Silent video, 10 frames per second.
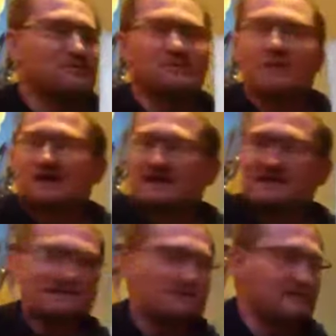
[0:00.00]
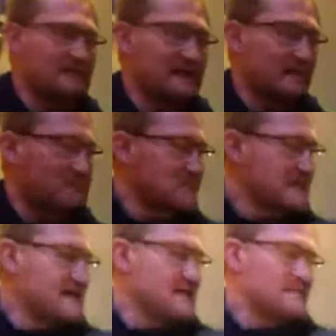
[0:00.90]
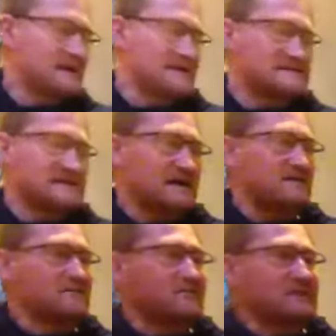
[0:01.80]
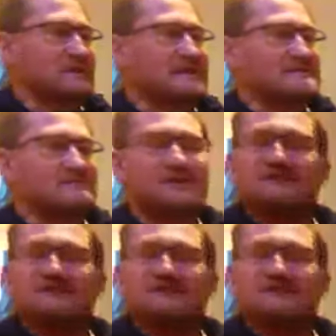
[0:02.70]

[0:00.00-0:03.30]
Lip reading: I'll get to in a minute. But it's a very